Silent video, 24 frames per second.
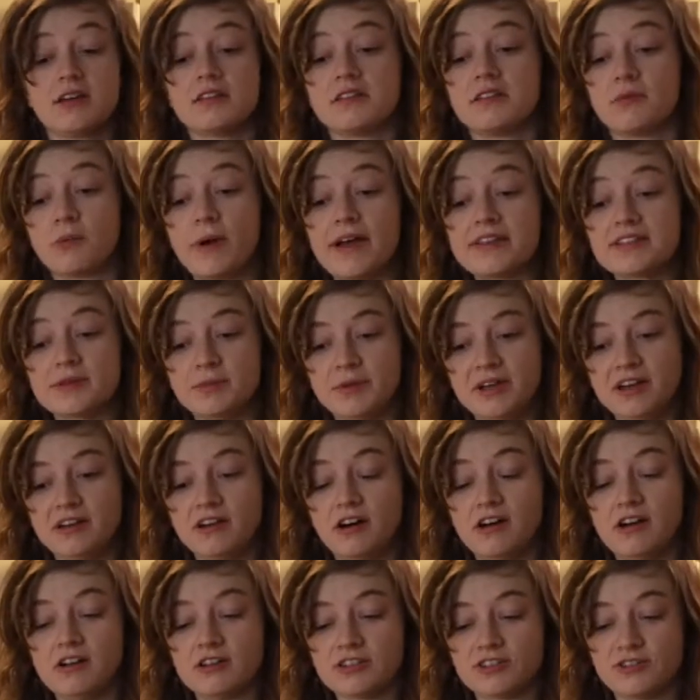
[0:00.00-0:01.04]
the recipe
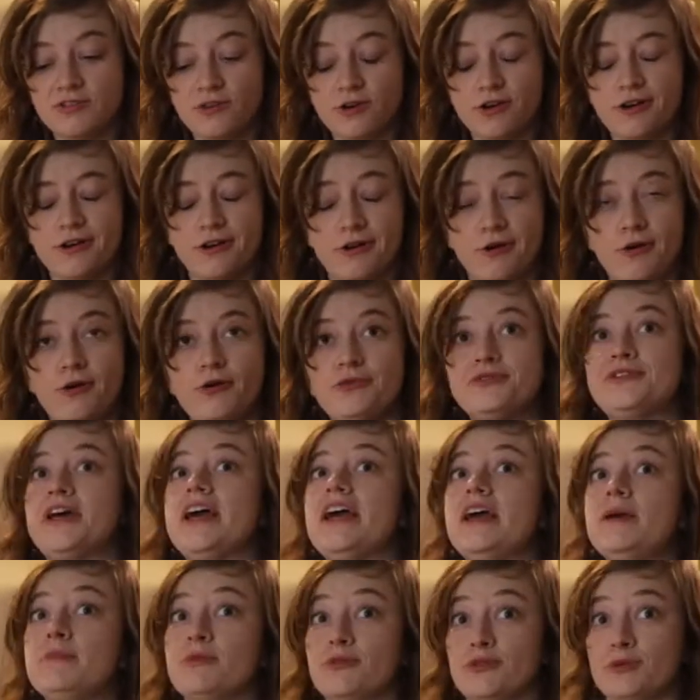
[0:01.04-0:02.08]
calls for a whole
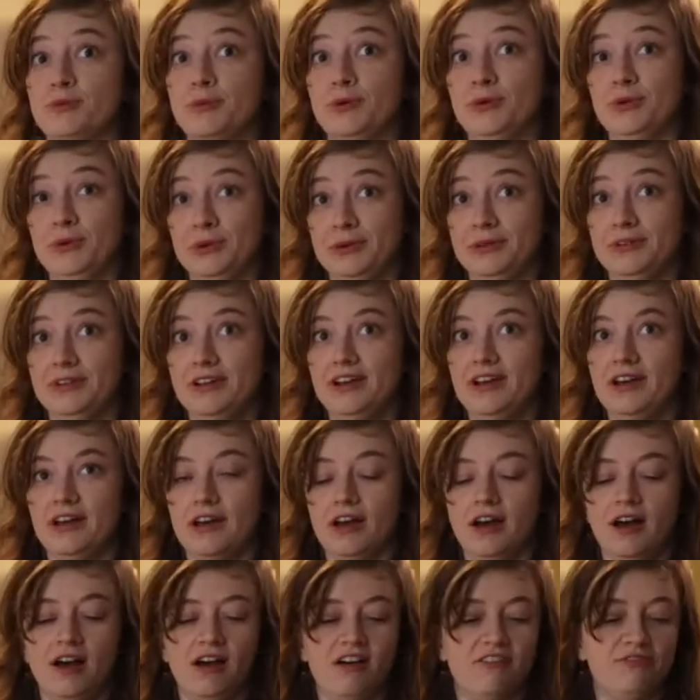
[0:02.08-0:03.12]
tablespoon
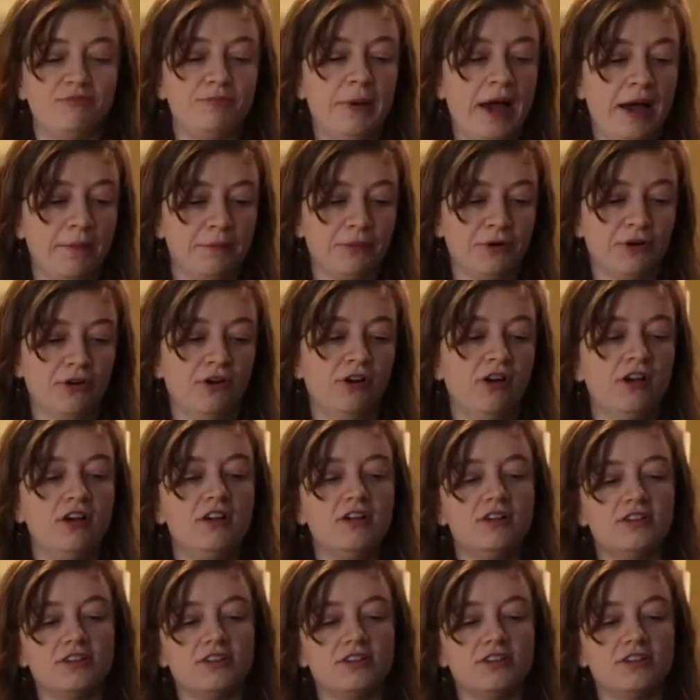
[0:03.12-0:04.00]
of pepper.